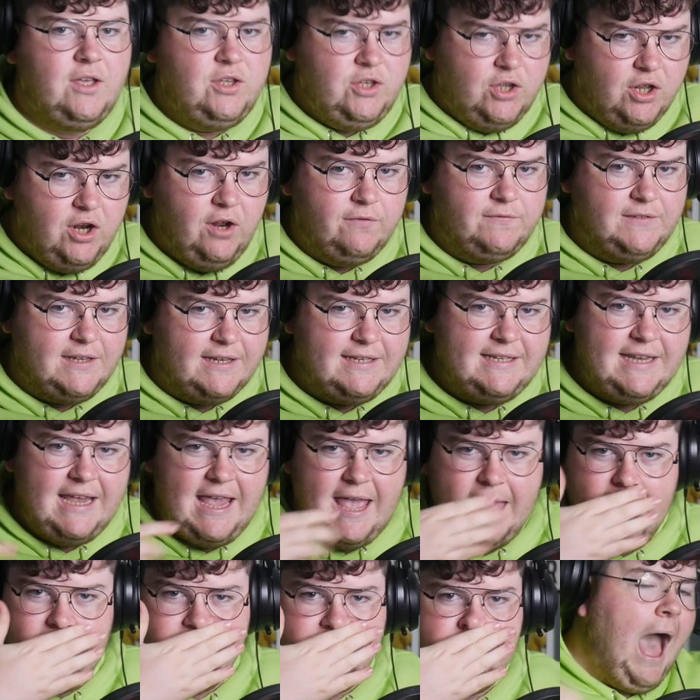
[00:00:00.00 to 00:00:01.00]
You love to see
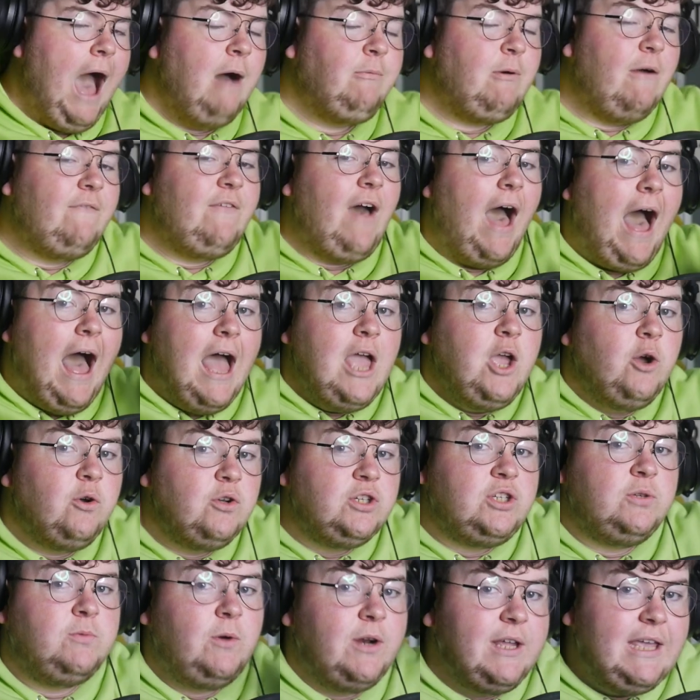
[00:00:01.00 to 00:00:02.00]
it. However, I
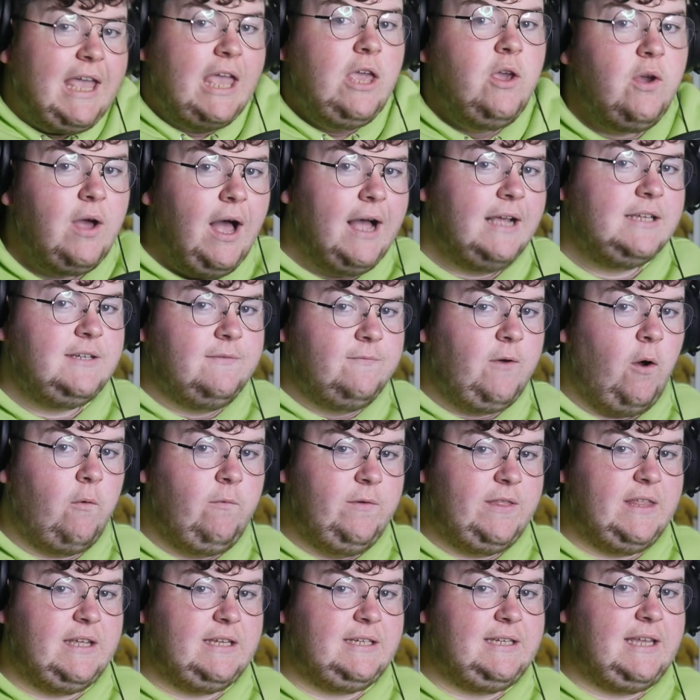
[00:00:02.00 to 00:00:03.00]
also want to get you guys involved
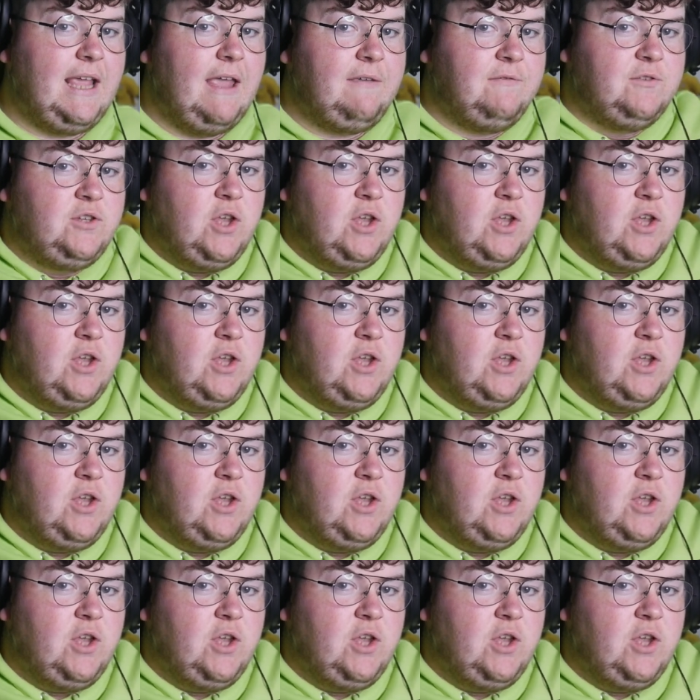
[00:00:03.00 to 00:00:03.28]
with this save.